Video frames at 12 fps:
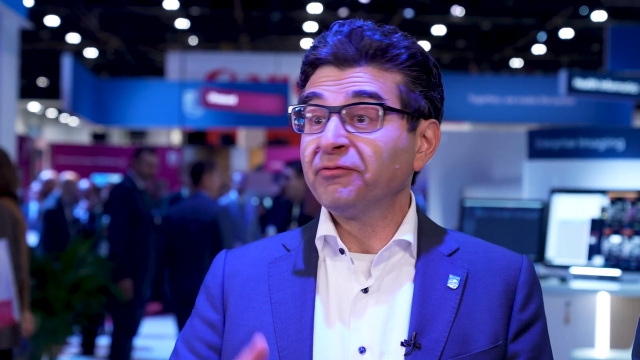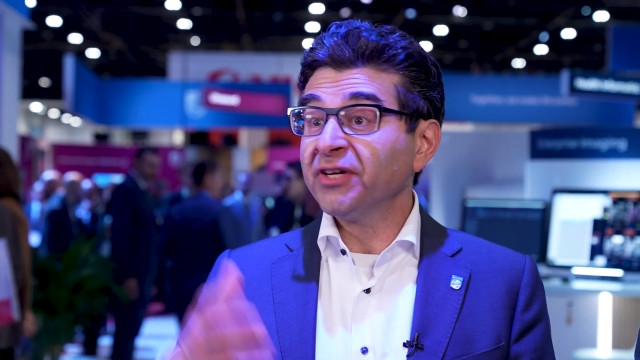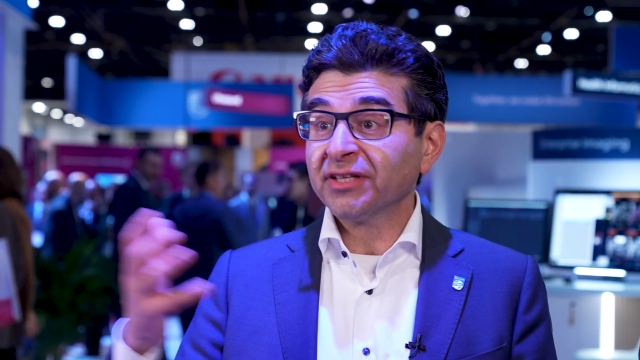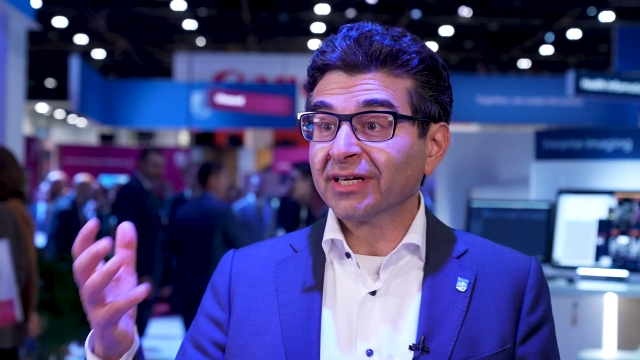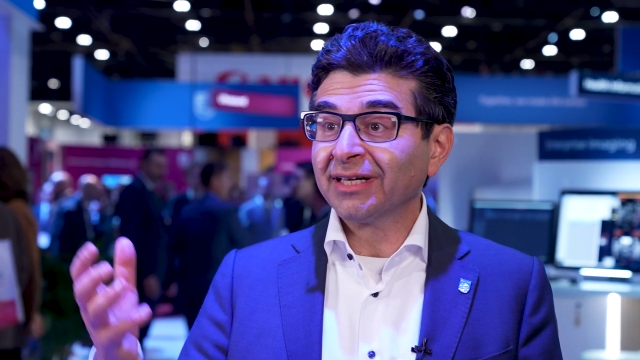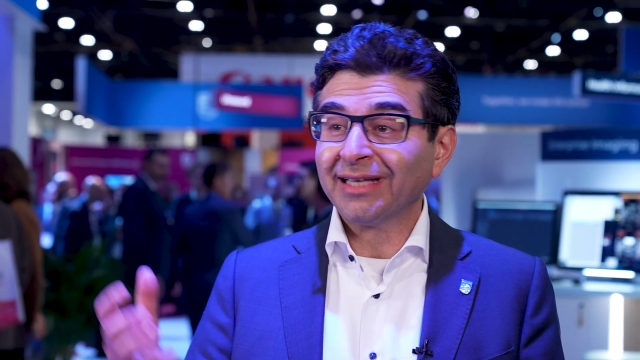
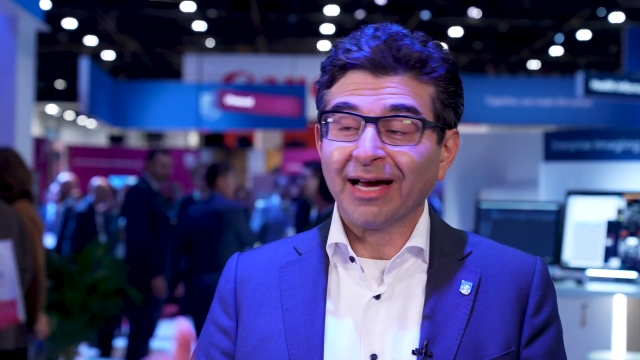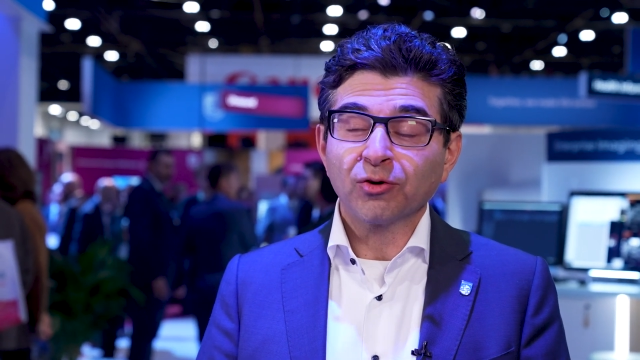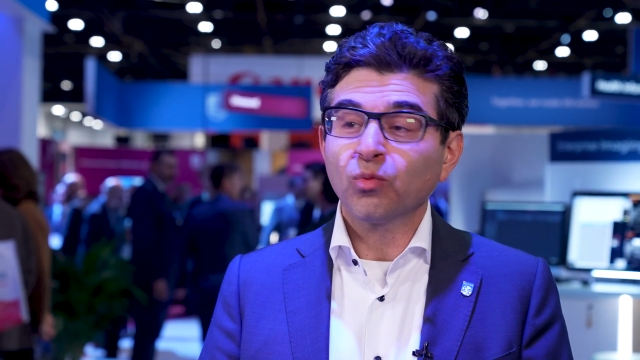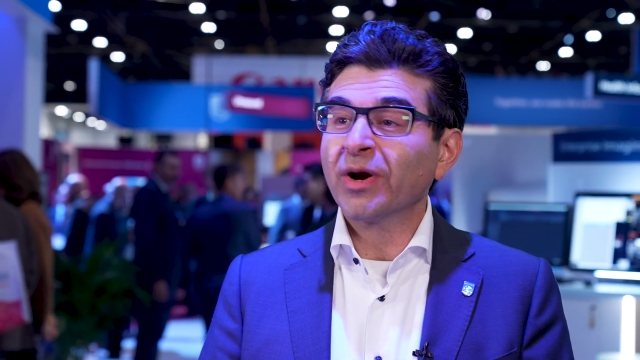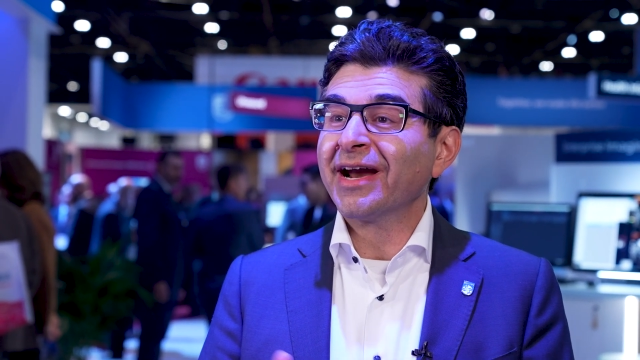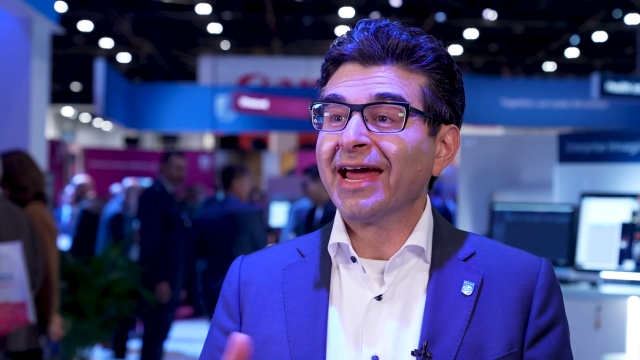via the cloud
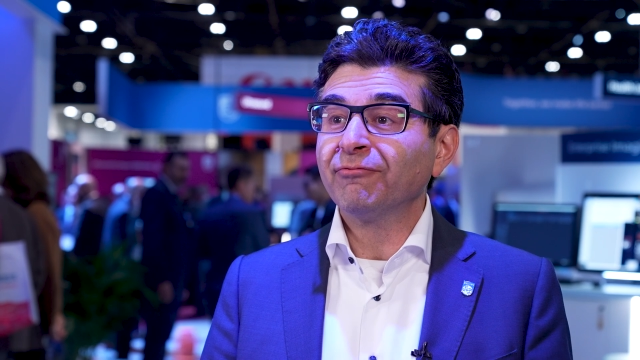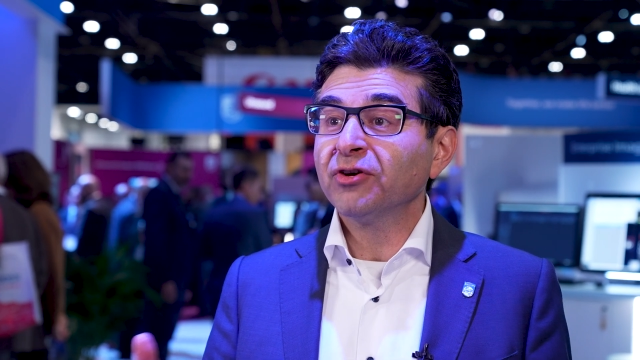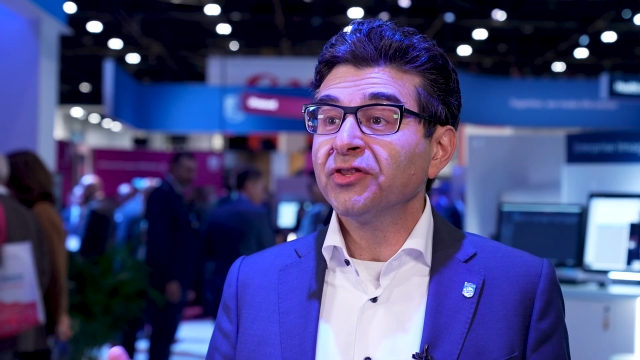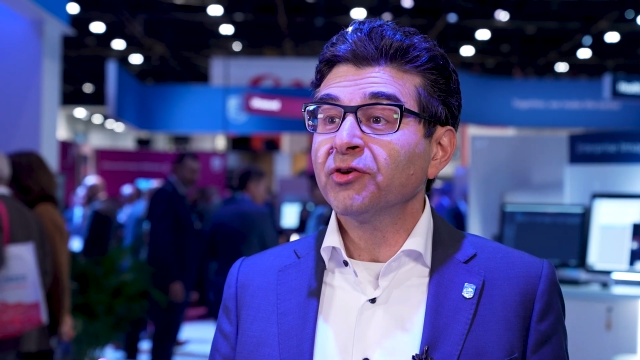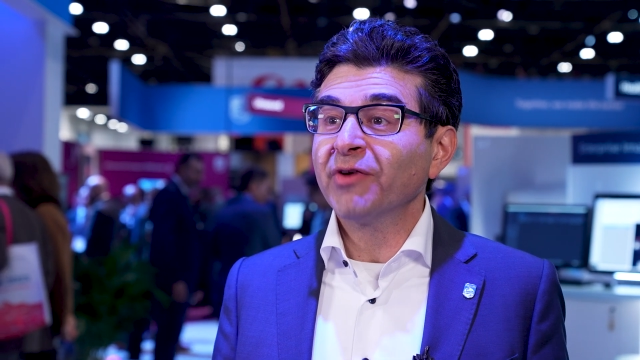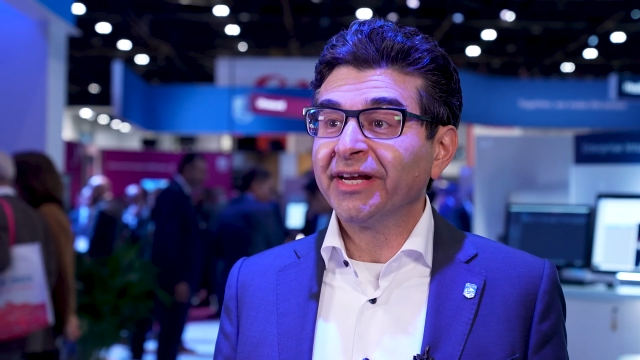wherever
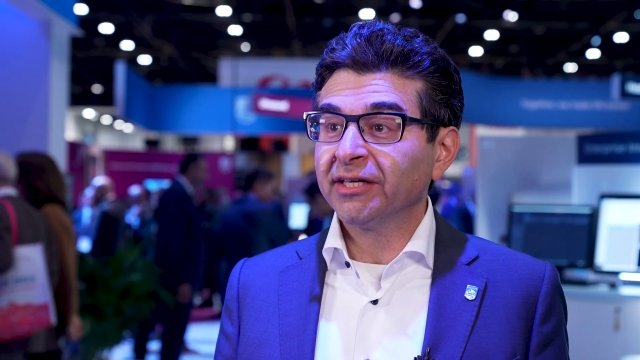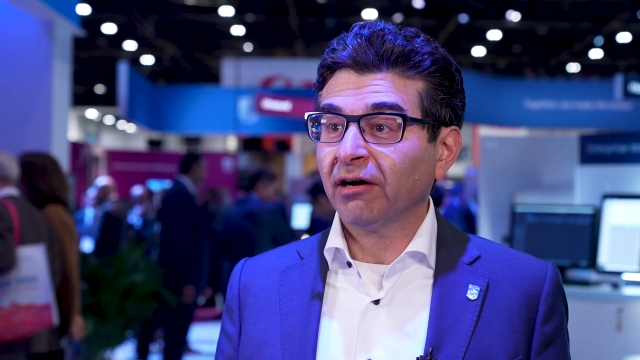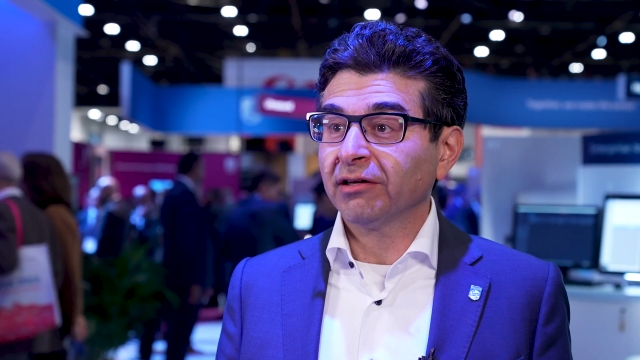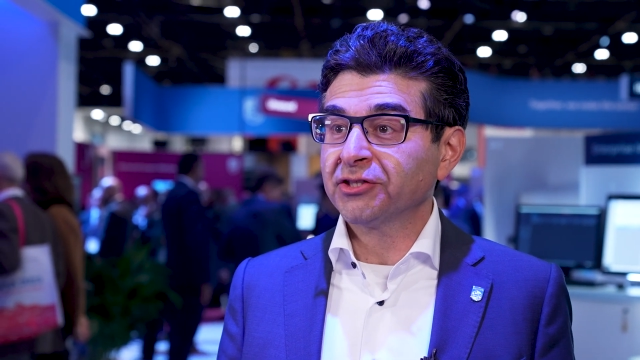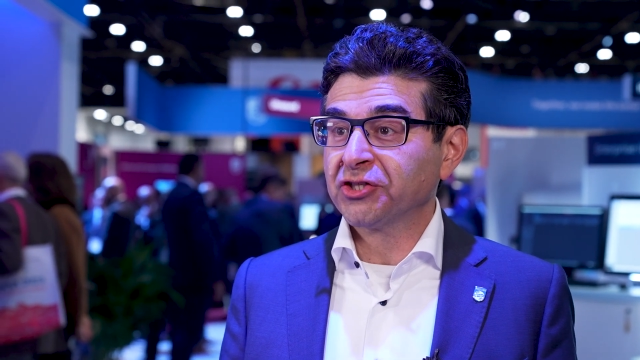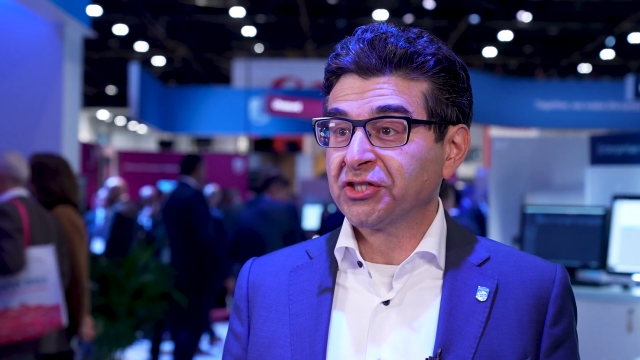the
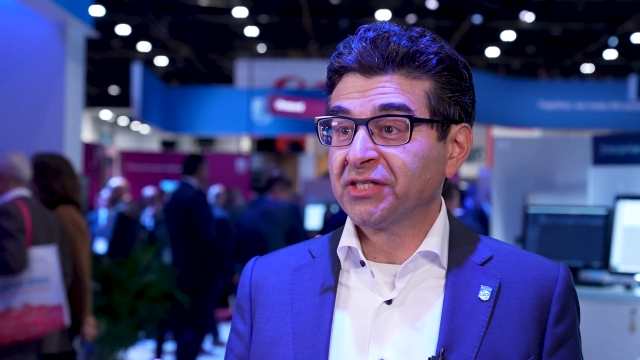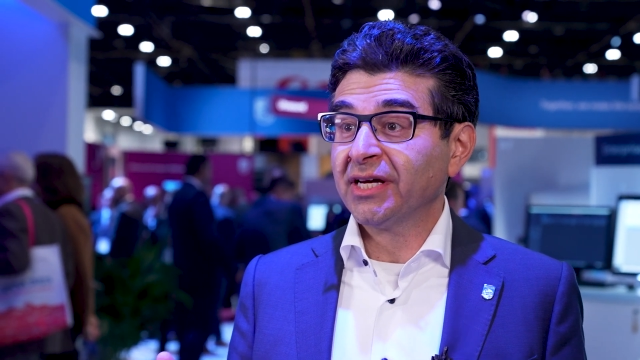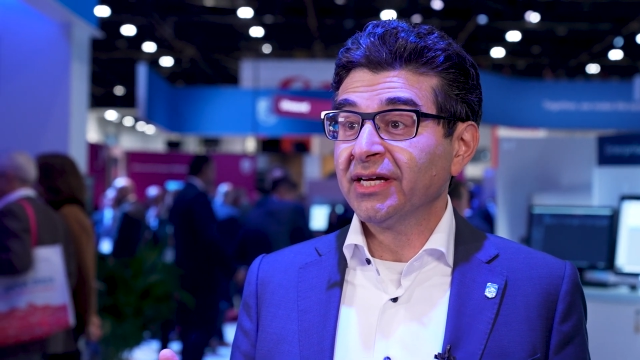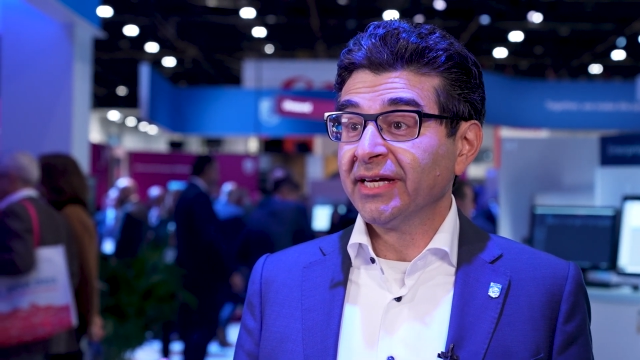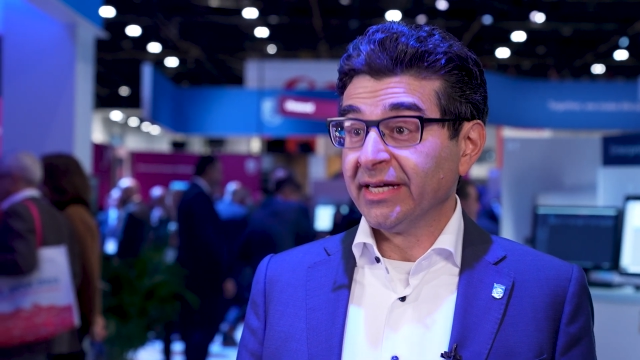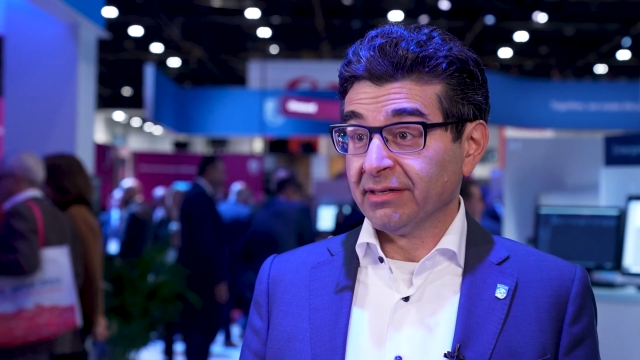radiologist
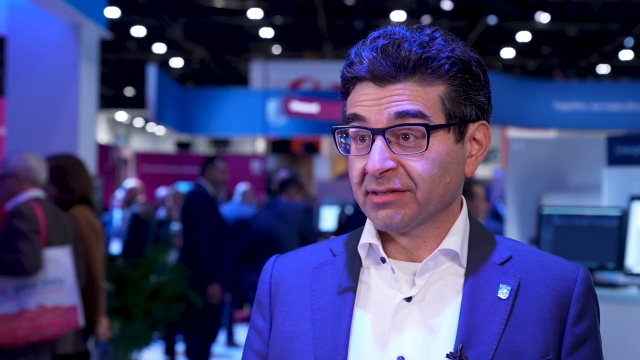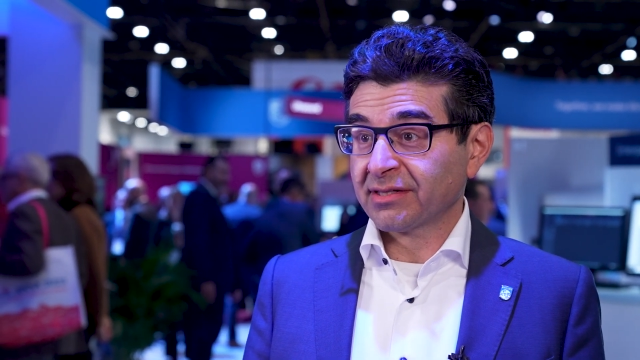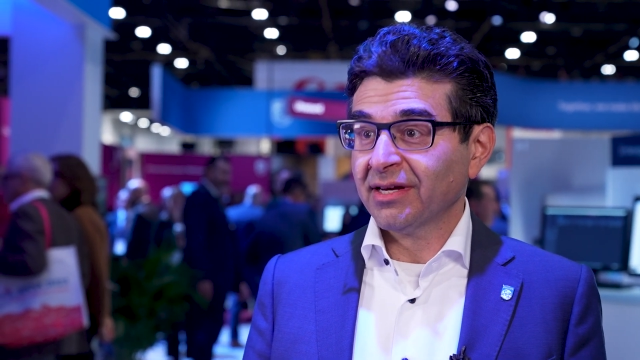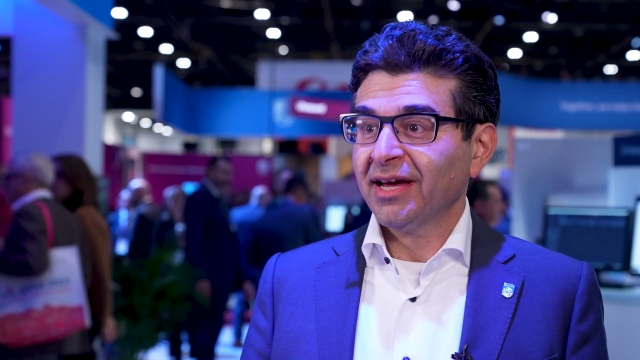is.